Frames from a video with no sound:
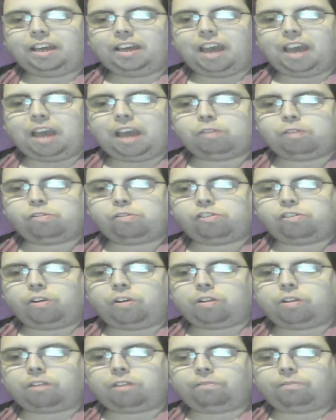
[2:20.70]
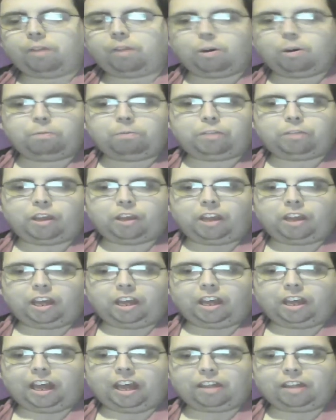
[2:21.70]
introduce the film to
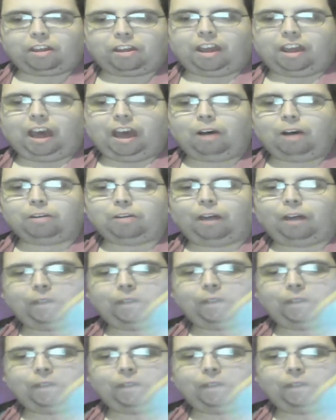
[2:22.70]
you as I held up the